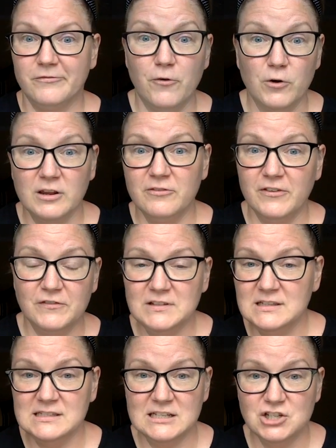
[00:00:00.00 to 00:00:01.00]
40,
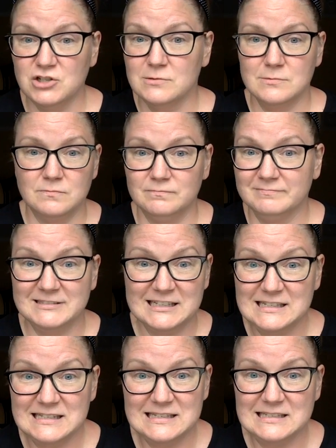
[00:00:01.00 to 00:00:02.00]
50 stitch,
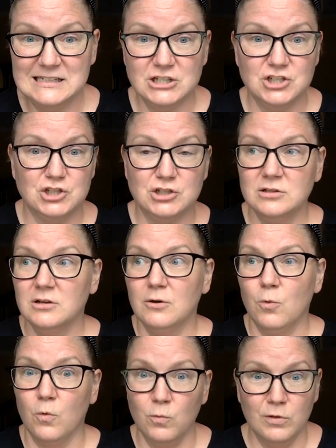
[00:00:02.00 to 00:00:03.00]
60 stitch
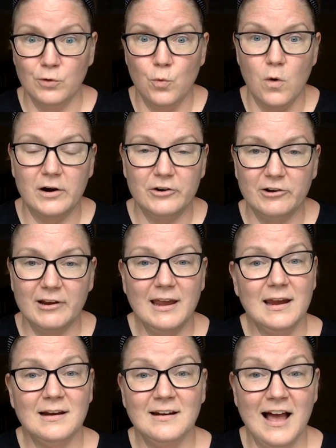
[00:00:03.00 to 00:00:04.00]
little watering
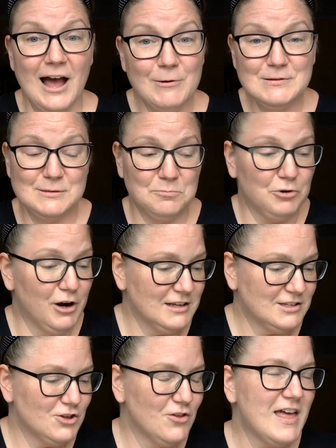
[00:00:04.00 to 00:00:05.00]
can, I was
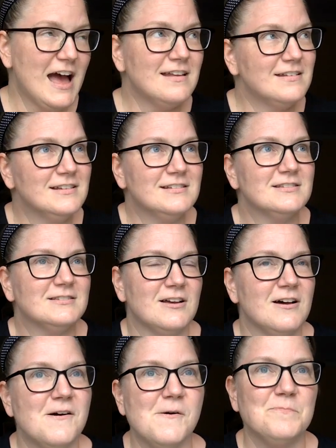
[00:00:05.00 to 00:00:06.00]
impressed. So that is
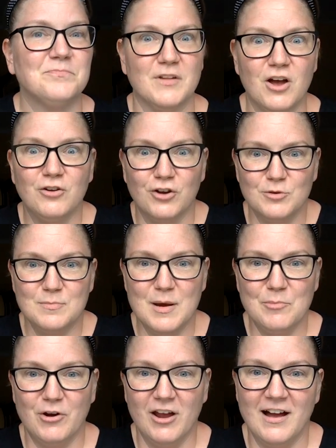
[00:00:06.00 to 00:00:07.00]
um, a good
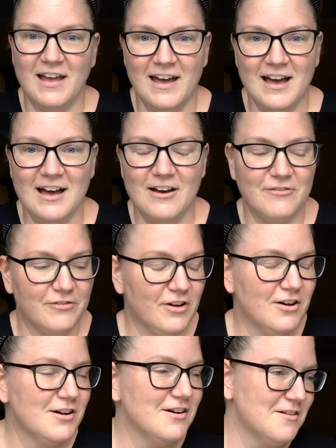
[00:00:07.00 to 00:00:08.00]
memory I have
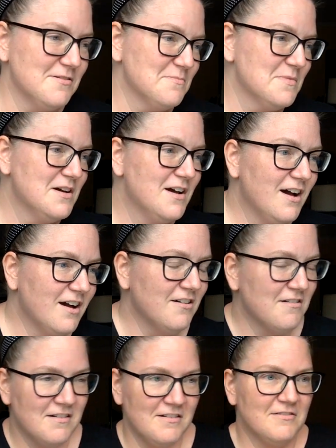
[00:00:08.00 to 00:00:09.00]
um,
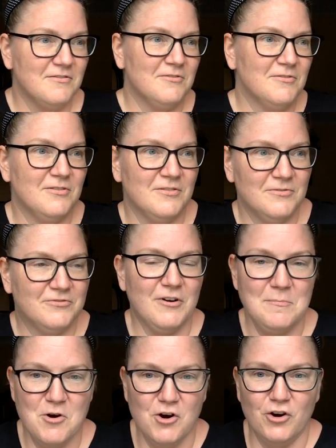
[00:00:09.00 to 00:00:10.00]
uh,
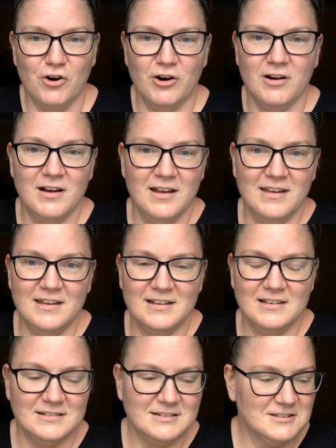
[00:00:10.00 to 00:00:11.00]
from her,
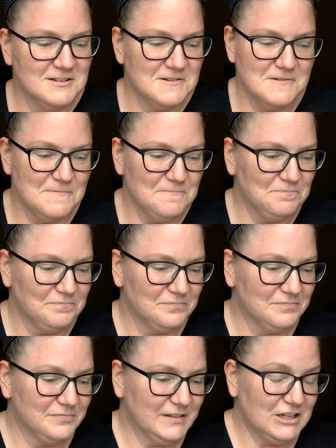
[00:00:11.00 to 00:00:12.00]
and um,
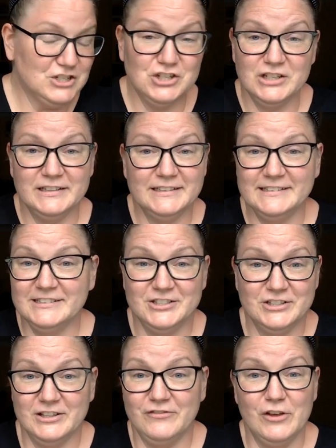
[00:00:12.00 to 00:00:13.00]
she,
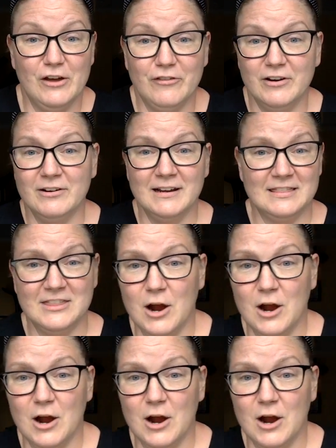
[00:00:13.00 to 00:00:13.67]
she, if you ever get